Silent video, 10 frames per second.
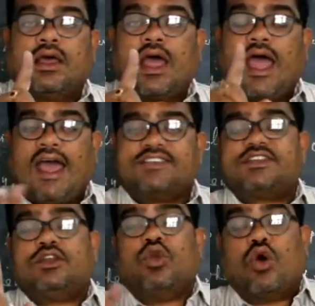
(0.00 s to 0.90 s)

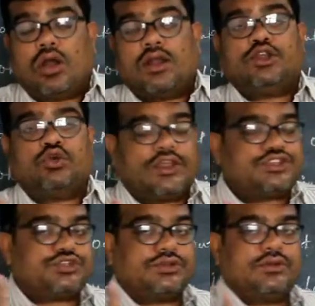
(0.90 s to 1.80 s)
has a longer
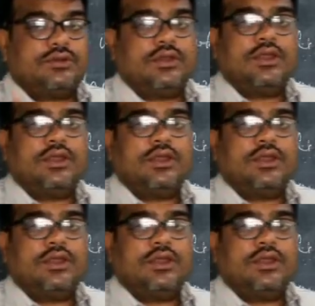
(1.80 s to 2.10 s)
duration,